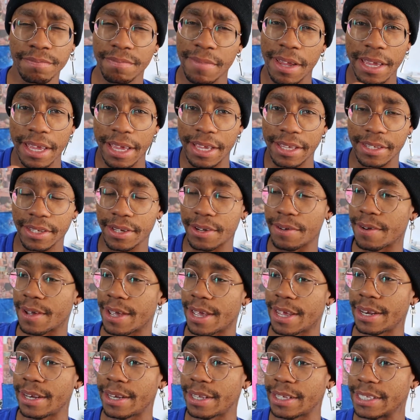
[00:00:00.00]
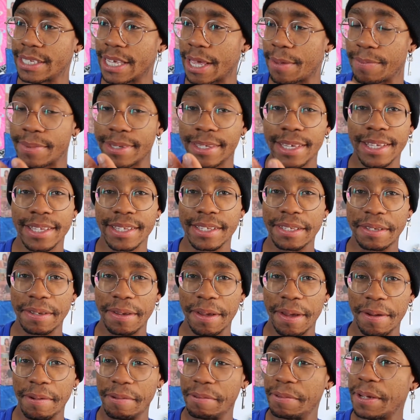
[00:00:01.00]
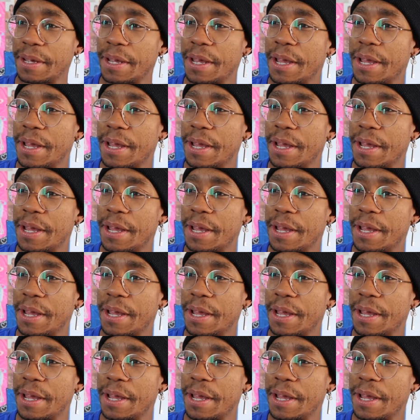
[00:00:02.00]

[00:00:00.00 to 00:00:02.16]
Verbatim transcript: I guess so in the same sense of